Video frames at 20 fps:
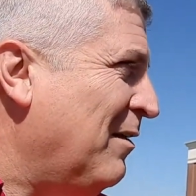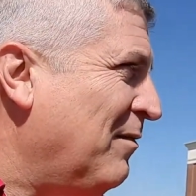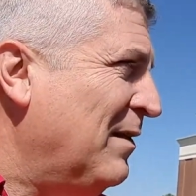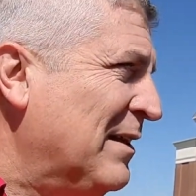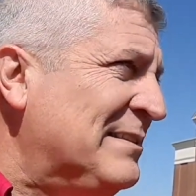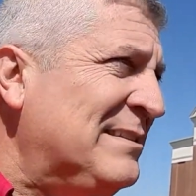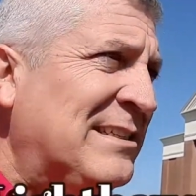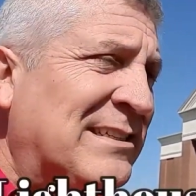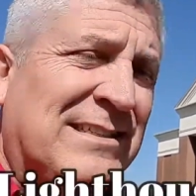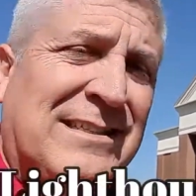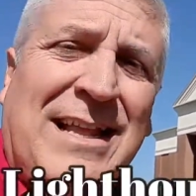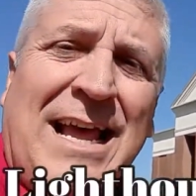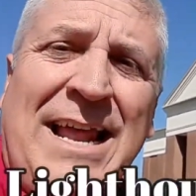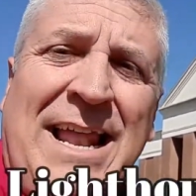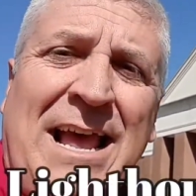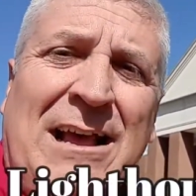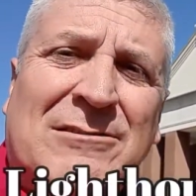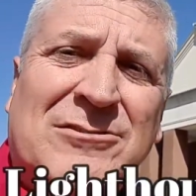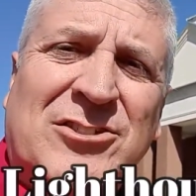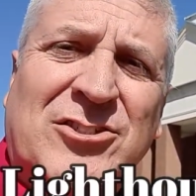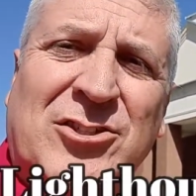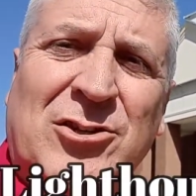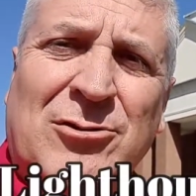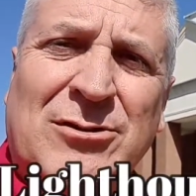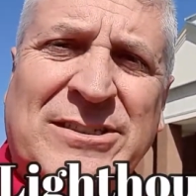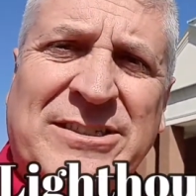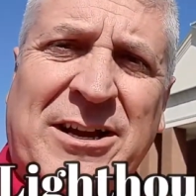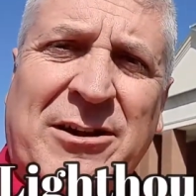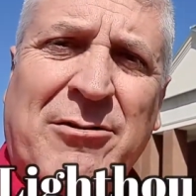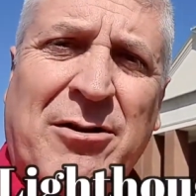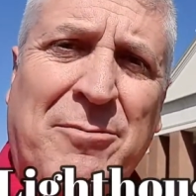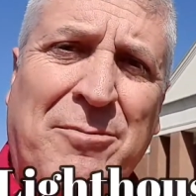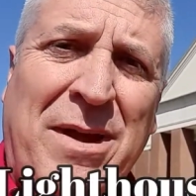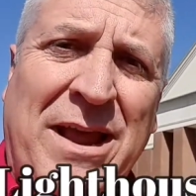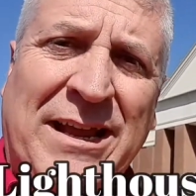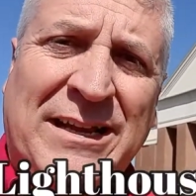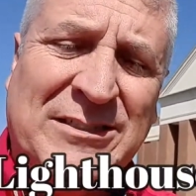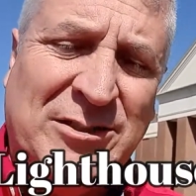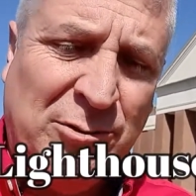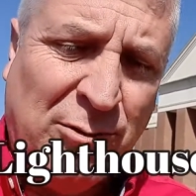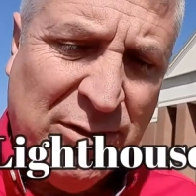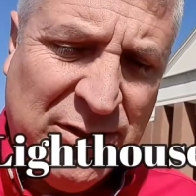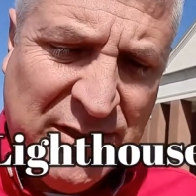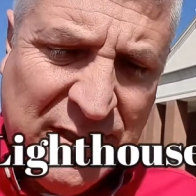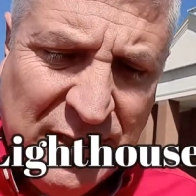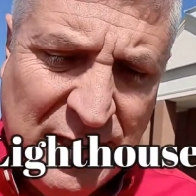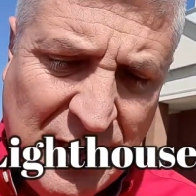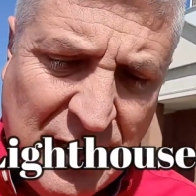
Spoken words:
This is Lighthouse Church here in Macon, Georgia.